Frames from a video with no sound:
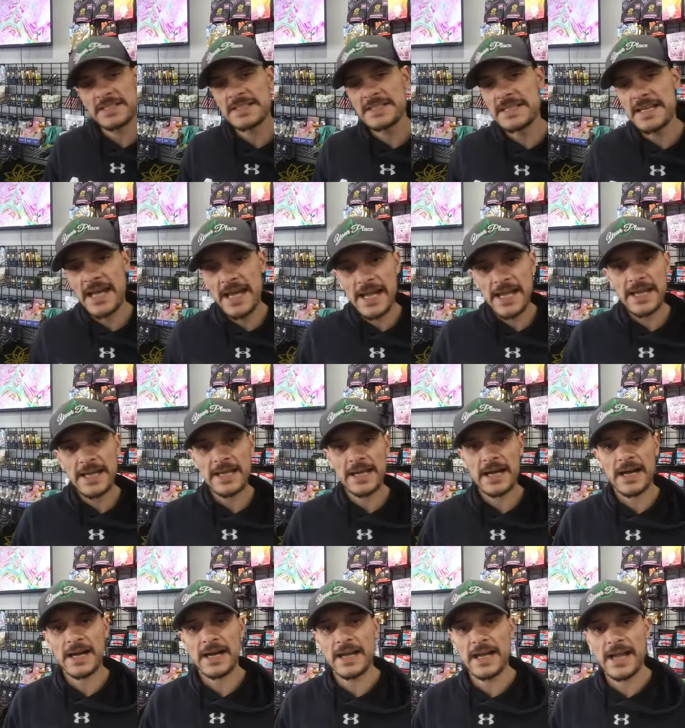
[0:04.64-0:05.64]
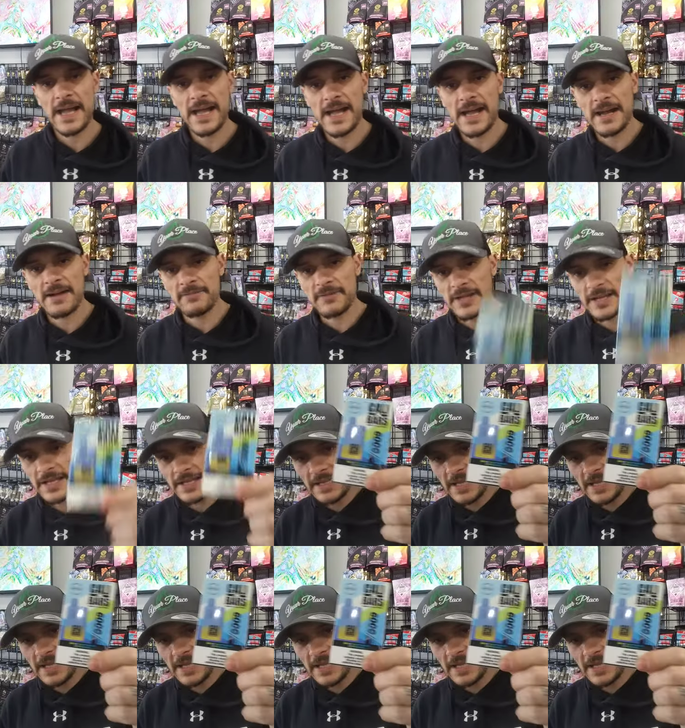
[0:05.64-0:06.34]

today I have a